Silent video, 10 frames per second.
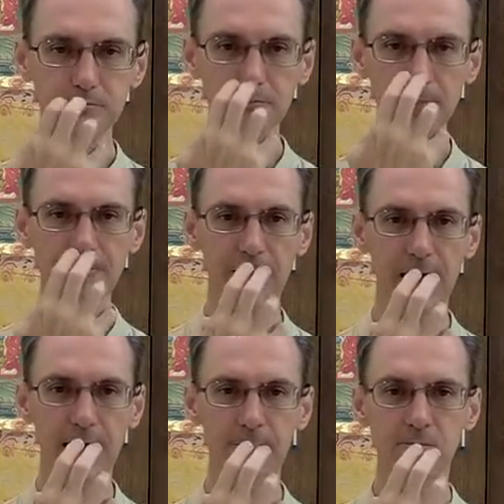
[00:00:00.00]

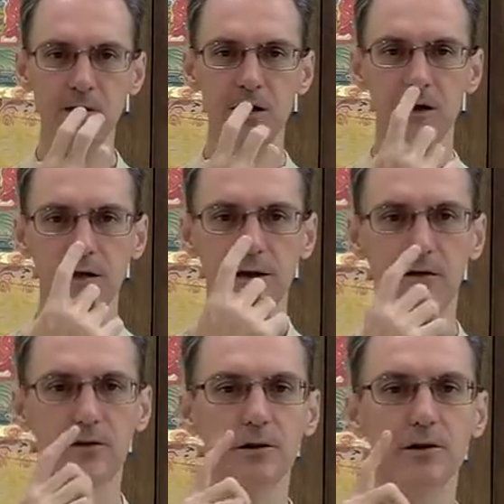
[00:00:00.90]
Now this
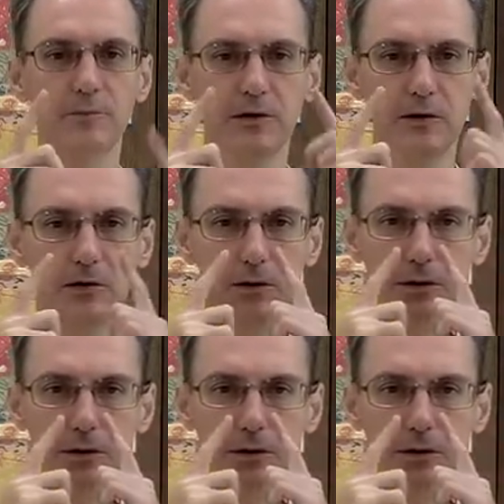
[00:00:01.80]
is because